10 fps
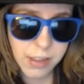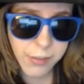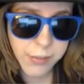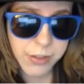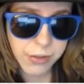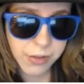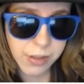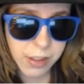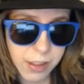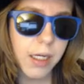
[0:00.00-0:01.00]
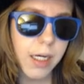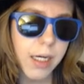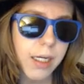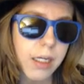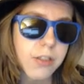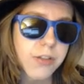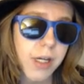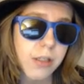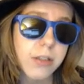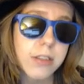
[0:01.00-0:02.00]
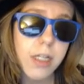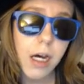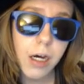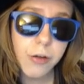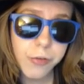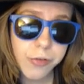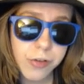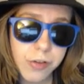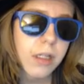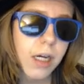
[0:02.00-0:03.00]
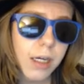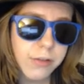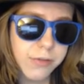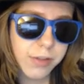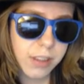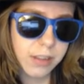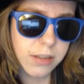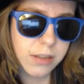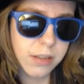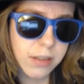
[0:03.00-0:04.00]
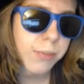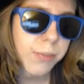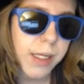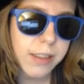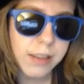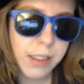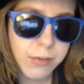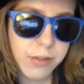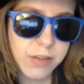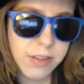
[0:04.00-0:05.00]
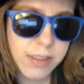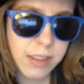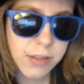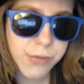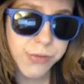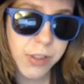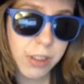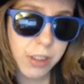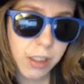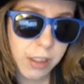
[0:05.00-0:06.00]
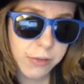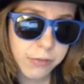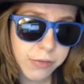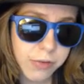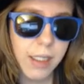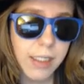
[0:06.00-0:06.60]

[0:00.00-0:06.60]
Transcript: opportunity? I try to look tough confident. Body language that says fuck off.